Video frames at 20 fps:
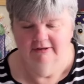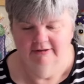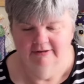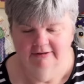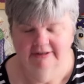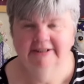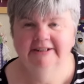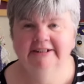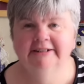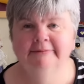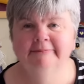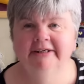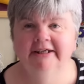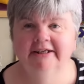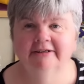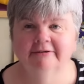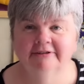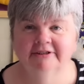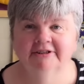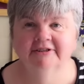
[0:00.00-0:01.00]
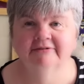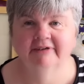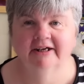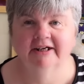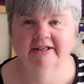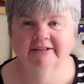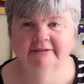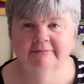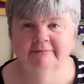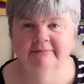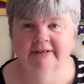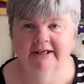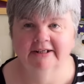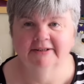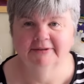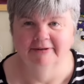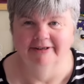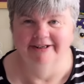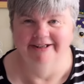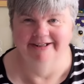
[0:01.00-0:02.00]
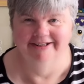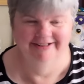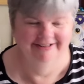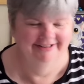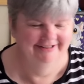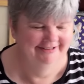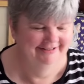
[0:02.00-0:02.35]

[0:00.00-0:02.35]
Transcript: This is me going to Wrexham next week.